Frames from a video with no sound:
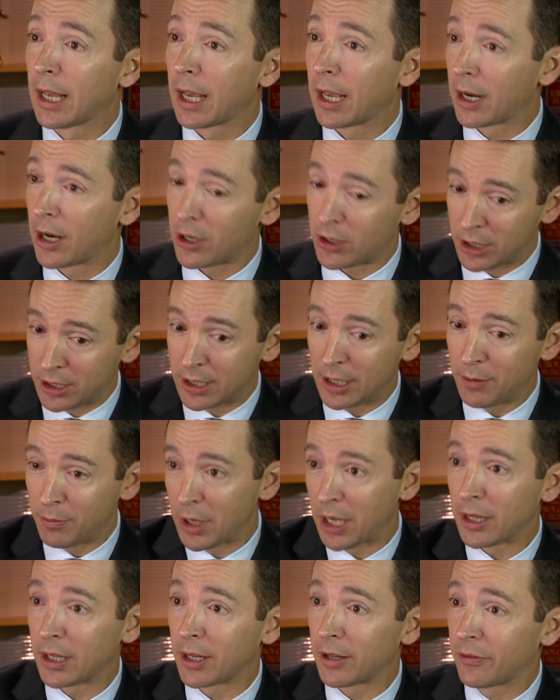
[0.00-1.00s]
and I'll see
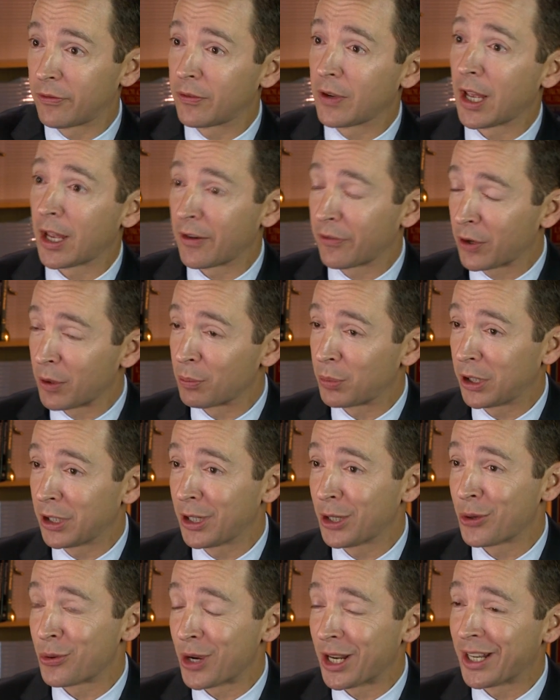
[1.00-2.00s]
men that have
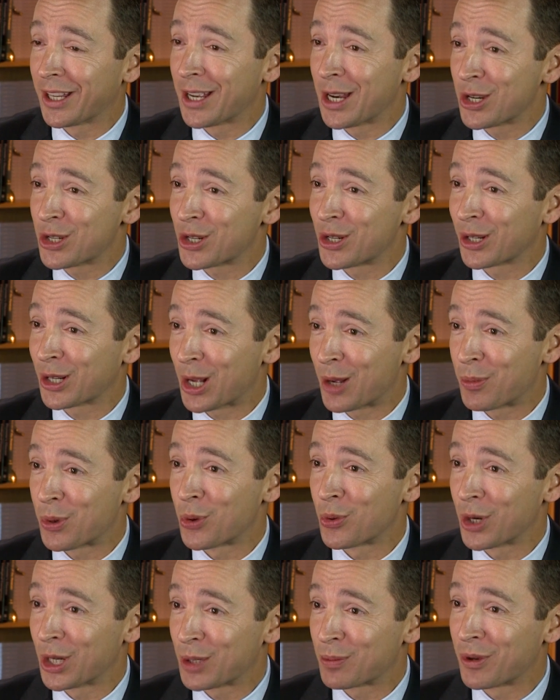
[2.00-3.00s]
completed radiation a
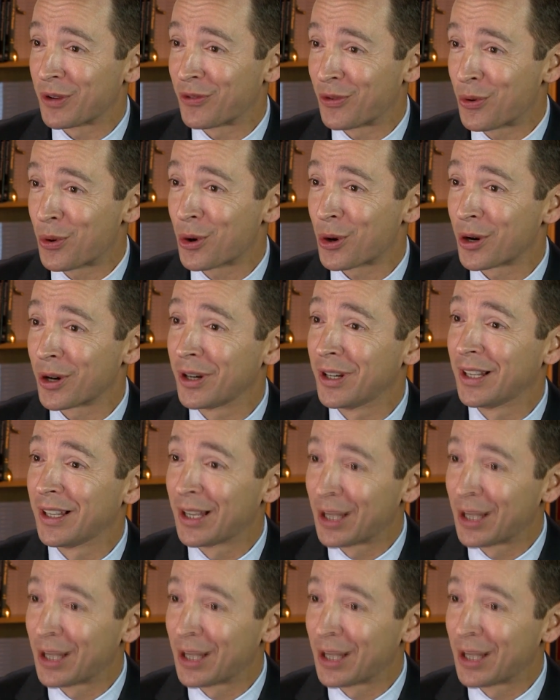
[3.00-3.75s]
couple weeks before.